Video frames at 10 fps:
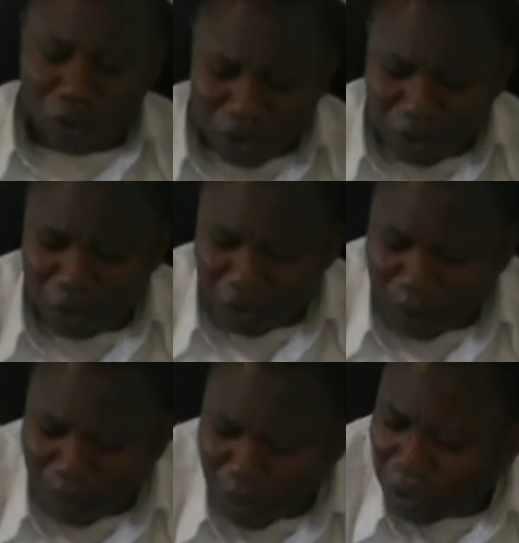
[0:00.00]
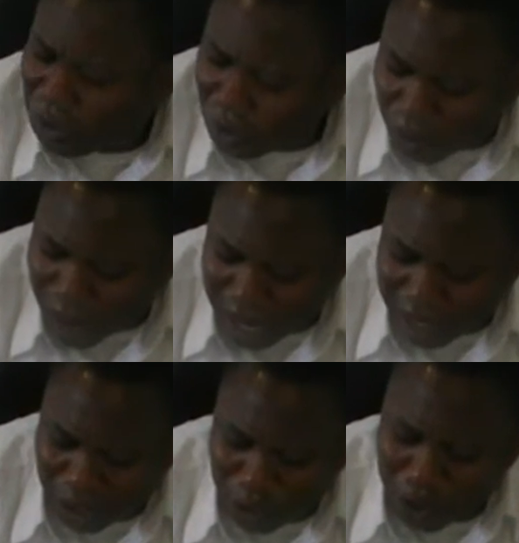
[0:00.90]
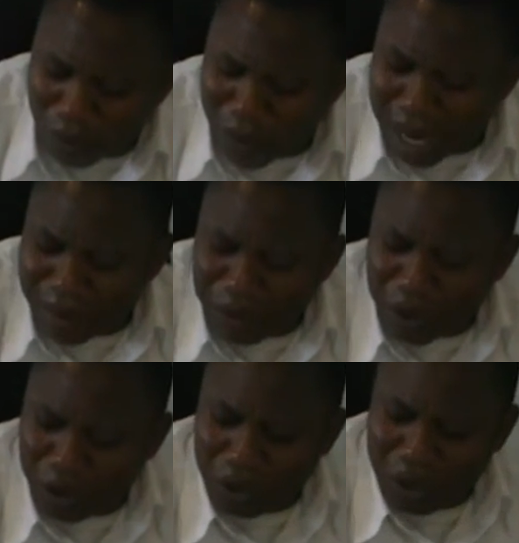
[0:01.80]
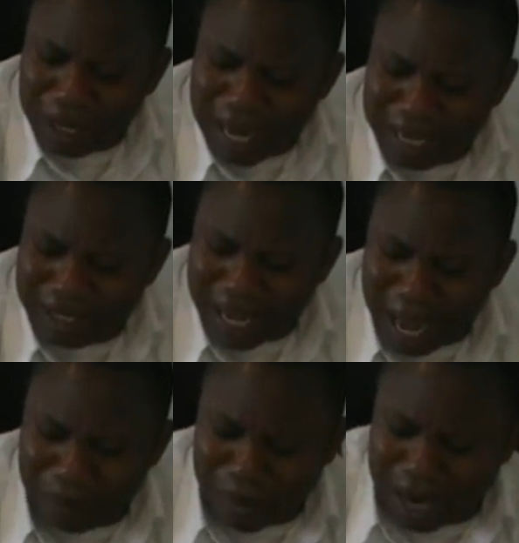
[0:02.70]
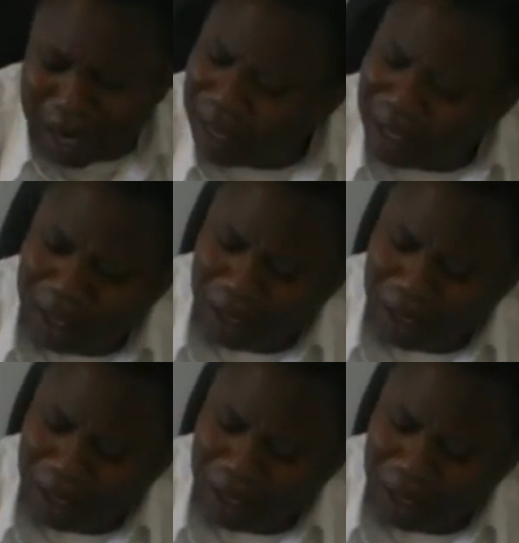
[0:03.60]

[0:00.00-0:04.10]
you supposed to marry. You don't marry because others are married.